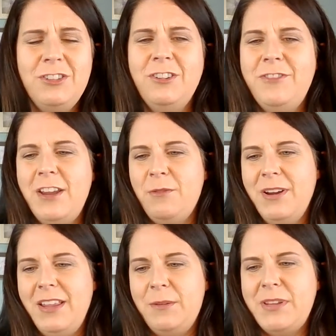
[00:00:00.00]
do if they
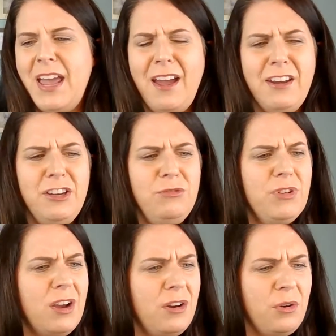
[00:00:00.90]
relapse? How do you
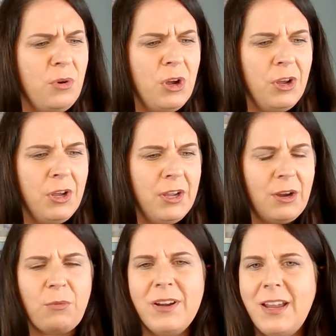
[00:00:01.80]
know
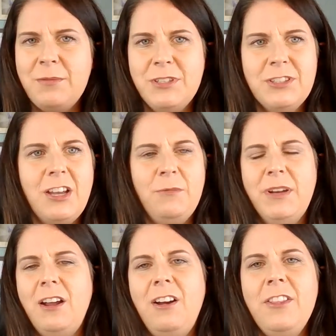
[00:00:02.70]
a relapse is
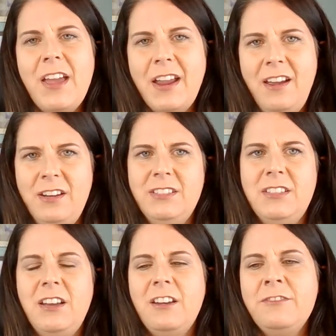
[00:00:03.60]
coming? All that kind of
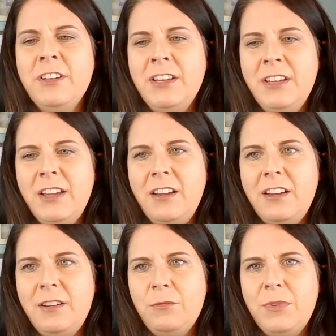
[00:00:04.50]
stuff
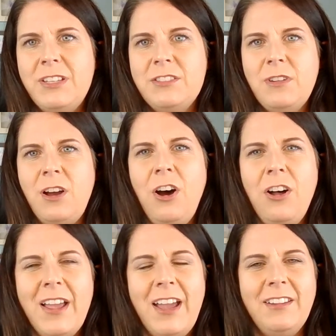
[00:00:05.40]
um, is
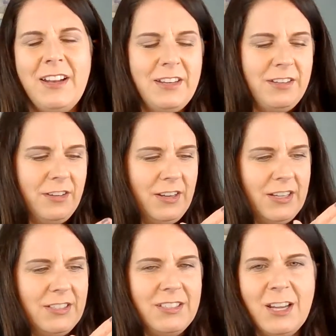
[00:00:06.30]
all outlined in
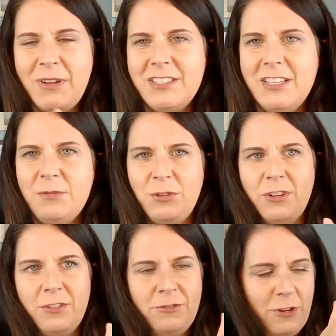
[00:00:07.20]
a step by step
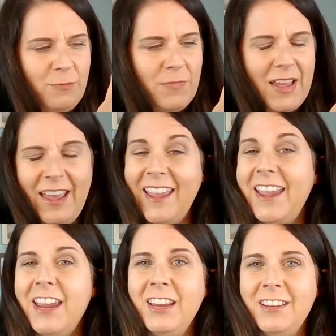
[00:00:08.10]
sort of from
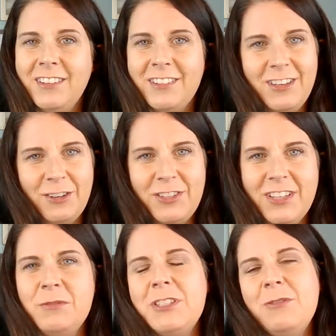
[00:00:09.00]
A you know,
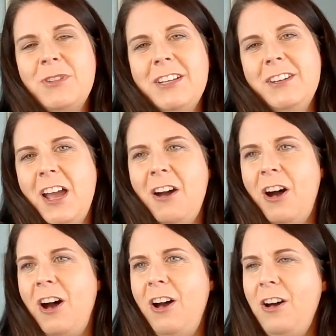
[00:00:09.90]
dealing with someone in denial
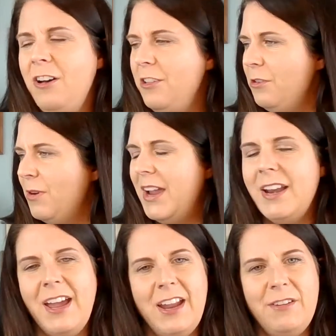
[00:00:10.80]
all the way
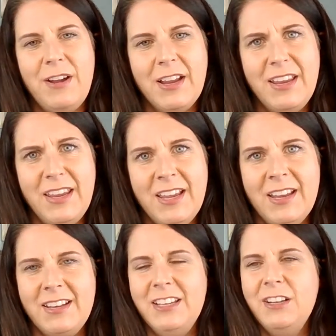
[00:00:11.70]
to how do I
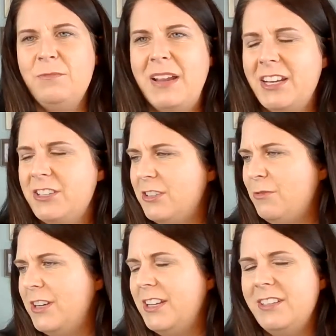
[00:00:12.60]
get and deal, manage
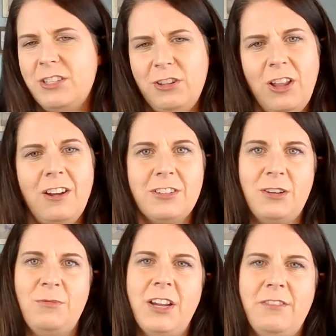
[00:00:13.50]
someone into long
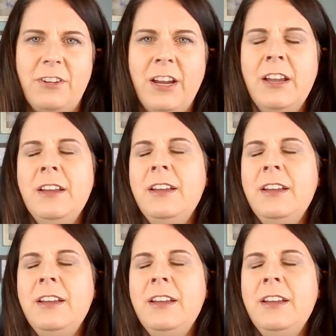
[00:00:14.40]
term recovery.